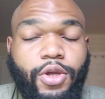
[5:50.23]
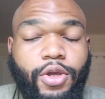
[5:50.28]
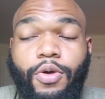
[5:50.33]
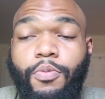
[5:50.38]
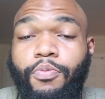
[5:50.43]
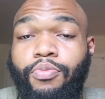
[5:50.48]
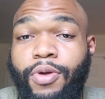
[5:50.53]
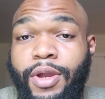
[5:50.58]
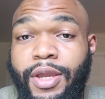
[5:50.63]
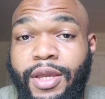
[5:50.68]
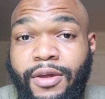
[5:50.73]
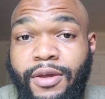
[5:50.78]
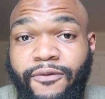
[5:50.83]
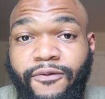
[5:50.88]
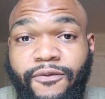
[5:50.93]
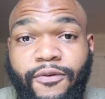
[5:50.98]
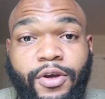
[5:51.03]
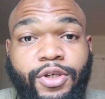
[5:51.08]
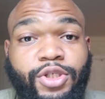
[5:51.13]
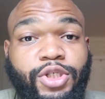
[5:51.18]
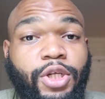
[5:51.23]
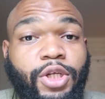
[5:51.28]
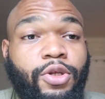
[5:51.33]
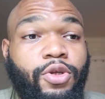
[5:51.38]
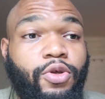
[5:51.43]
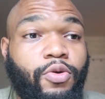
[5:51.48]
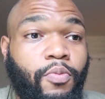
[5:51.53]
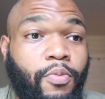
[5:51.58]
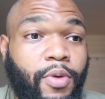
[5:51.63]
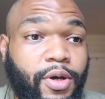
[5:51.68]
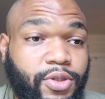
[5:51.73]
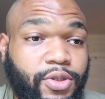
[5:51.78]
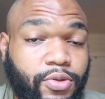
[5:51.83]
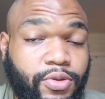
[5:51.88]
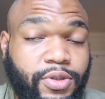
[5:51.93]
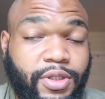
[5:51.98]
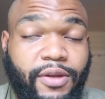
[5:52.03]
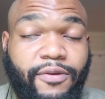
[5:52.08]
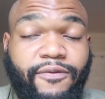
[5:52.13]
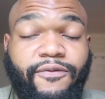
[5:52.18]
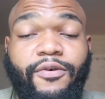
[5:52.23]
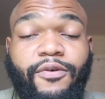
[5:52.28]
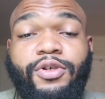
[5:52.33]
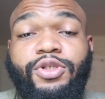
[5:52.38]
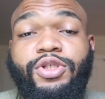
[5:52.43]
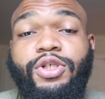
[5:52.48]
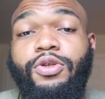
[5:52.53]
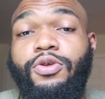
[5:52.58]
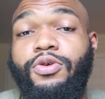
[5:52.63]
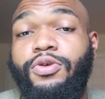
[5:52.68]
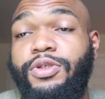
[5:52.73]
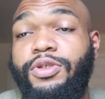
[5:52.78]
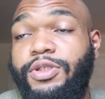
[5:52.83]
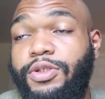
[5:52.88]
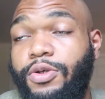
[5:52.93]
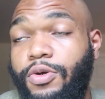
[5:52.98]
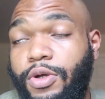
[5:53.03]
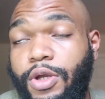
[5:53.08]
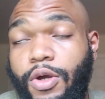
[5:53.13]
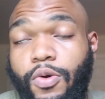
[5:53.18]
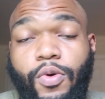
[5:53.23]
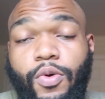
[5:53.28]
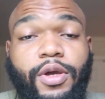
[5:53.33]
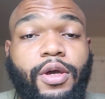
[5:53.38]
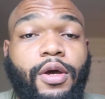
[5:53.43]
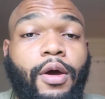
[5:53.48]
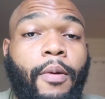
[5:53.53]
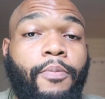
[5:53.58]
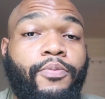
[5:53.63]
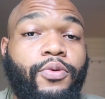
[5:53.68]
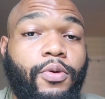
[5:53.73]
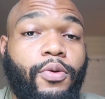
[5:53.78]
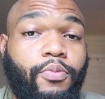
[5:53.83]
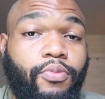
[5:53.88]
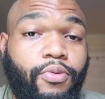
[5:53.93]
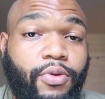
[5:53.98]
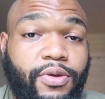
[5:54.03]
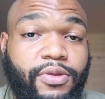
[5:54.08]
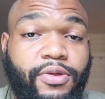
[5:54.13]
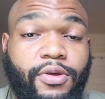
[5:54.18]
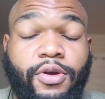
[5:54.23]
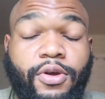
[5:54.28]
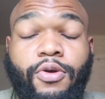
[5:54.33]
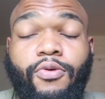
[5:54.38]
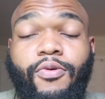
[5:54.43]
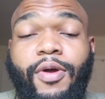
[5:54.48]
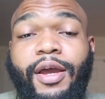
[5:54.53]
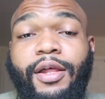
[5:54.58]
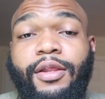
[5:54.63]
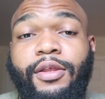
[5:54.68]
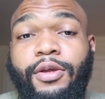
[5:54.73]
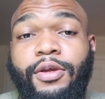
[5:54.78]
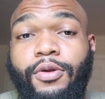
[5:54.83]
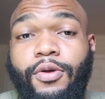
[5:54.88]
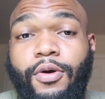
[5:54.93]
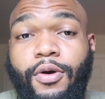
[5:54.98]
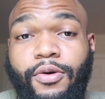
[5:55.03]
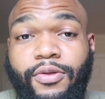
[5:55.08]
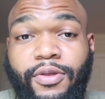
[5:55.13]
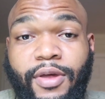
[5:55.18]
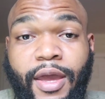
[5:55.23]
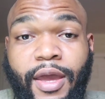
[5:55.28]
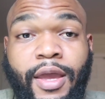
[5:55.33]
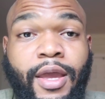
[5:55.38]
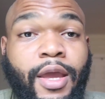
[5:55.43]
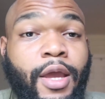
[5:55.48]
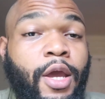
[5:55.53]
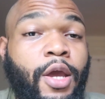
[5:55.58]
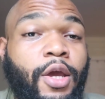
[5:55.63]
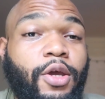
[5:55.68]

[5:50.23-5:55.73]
Your brain can function, your muscles can function, you still can wake up, you're breathing correctly and all that.